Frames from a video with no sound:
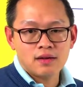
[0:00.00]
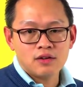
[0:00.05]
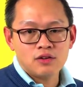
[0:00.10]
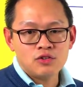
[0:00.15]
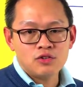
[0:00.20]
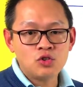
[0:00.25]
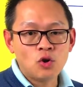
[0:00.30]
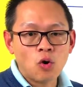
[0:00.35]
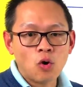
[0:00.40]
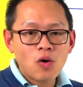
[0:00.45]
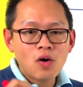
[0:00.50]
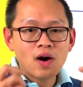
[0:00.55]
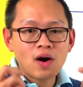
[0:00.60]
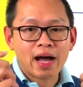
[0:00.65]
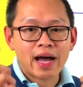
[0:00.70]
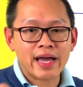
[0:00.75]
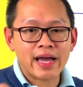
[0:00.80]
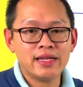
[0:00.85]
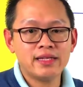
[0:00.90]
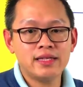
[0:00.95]
your
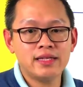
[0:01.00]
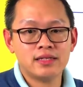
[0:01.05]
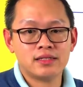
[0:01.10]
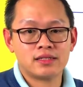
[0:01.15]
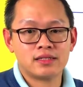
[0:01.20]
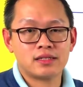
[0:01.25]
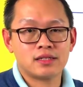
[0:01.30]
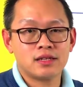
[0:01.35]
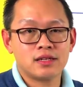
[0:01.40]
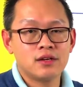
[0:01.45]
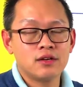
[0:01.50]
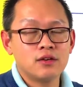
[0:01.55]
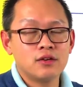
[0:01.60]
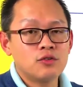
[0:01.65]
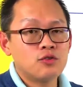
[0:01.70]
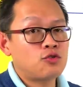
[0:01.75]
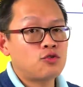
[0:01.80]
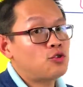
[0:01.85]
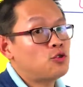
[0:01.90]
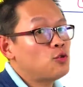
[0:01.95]
ideas
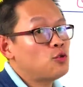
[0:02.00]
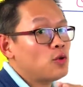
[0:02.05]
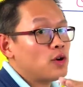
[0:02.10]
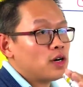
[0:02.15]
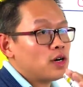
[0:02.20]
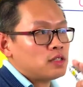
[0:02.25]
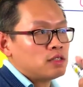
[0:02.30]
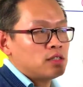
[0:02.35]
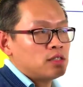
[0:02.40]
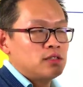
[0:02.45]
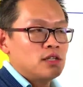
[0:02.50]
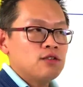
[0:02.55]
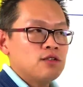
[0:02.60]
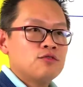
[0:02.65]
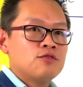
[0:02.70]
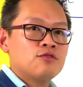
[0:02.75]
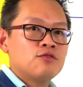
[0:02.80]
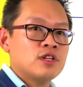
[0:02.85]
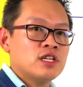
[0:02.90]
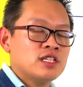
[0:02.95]
through a
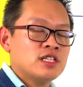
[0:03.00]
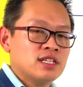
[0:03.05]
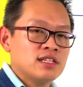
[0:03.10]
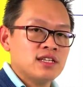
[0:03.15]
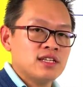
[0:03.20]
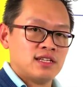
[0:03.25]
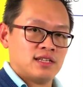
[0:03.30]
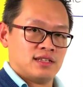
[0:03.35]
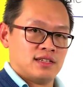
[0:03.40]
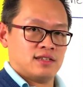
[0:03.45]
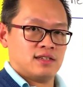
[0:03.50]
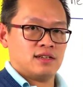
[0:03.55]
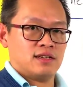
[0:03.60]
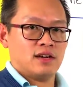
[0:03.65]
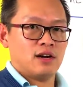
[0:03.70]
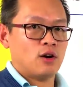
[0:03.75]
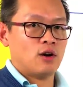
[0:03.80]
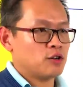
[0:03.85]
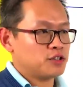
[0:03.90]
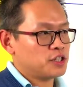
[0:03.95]
certain reasoning
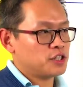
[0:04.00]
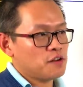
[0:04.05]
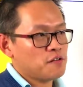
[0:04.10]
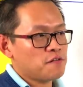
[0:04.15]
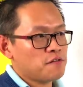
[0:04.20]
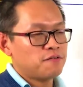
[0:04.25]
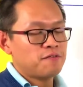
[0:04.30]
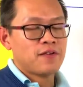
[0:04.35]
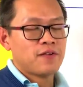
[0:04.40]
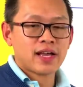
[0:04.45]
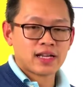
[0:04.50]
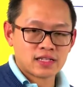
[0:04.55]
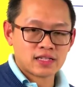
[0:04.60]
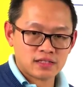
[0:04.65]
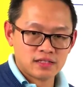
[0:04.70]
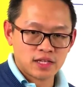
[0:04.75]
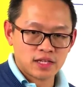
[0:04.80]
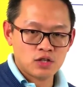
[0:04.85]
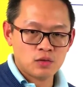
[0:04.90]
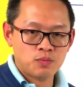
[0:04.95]
or certain facts
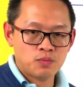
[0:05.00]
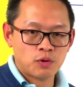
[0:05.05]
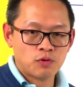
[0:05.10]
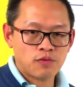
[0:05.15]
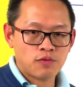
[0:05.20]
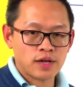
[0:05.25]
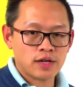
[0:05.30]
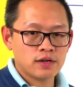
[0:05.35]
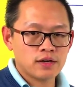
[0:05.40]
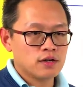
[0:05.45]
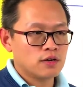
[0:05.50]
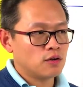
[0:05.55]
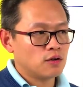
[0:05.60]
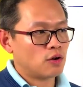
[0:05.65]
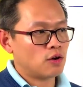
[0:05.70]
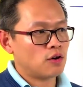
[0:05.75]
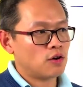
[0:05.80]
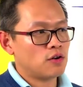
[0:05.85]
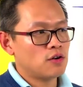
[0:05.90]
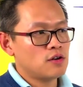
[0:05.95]
that you provide
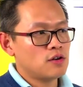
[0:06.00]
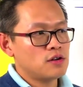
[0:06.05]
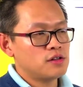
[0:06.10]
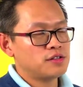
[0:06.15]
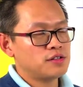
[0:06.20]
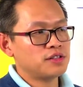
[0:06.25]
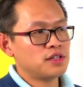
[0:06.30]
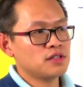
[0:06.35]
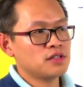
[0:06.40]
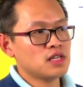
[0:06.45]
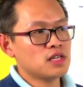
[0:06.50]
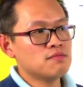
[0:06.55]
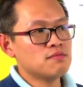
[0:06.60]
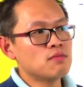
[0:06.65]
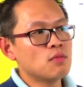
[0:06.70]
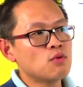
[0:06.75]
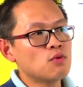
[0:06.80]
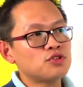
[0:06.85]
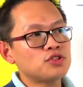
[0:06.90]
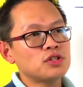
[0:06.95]
or certain
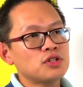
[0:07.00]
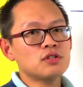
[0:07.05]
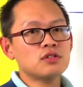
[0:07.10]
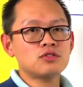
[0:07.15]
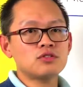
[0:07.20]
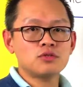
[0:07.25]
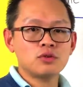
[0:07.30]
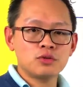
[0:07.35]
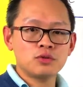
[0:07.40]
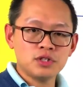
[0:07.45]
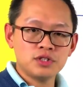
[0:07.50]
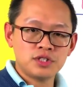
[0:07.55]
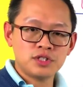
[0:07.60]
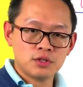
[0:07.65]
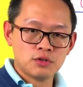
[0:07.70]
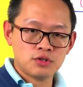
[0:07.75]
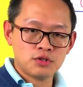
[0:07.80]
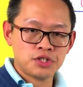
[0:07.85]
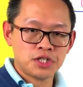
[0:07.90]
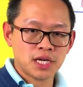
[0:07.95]
emotional stories that
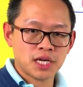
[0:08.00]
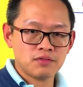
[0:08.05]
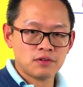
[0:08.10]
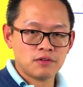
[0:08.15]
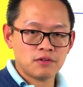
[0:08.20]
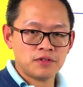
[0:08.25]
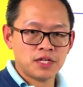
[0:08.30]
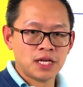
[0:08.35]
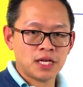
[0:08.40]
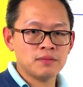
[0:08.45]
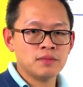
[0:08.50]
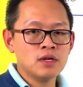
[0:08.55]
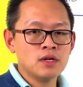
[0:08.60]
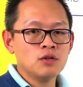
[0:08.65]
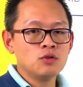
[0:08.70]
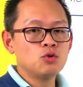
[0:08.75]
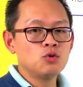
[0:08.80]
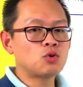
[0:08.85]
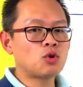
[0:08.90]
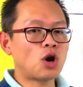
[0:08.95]
you share with them,
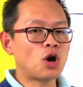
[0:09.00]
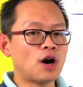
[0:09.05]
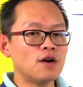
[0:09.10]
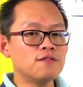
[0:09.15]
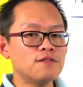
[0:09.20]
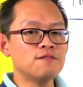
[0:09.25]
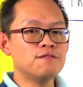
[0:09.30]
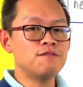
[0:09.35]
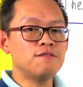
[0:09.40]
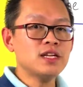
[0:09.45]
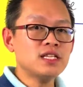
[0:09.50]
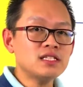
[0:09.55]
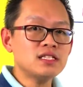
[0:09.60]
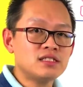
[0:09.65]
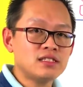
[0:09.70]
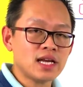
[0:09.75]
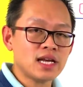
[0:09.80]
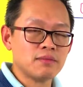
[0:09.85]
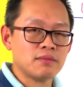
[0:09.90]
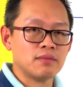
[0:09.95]
to convince
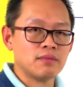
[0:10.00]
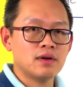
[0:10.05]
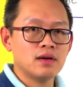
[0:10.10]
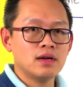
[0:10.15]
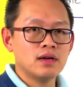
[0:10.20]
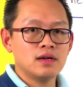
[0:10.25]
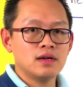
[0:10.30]
them